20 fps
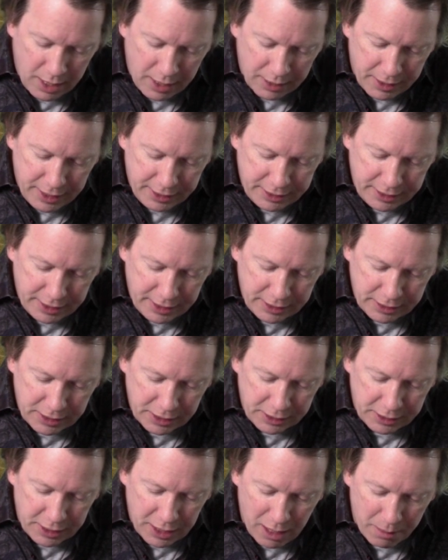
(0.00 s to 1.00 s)
This is
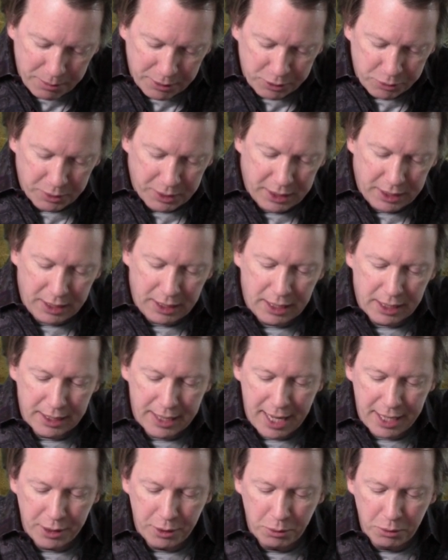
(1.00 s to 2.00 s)
the geometry
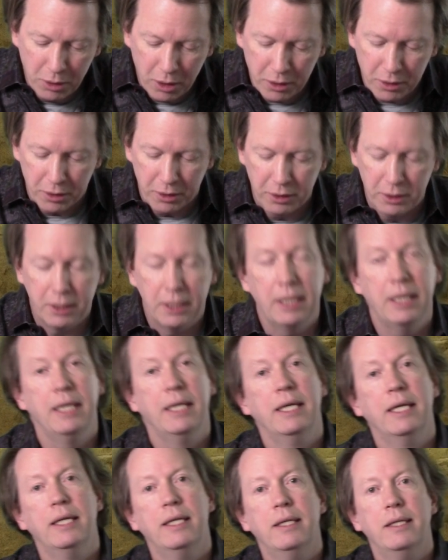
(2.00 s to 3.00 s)
that you learned
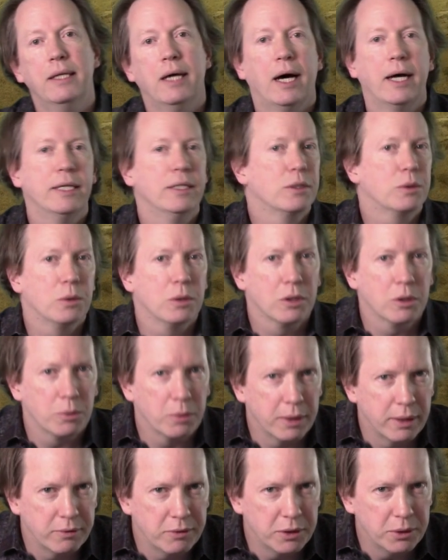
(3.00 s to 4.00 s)
in high school or
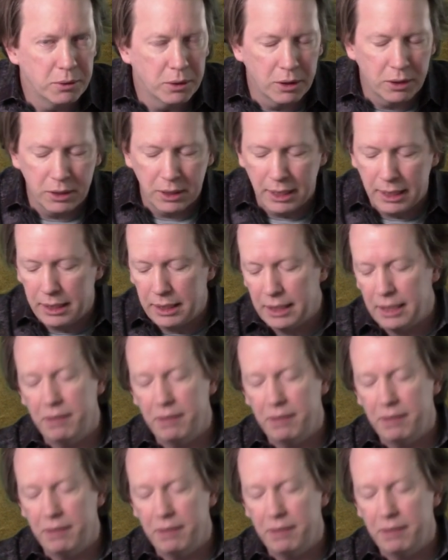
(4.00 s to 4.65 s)
wherever you learned it.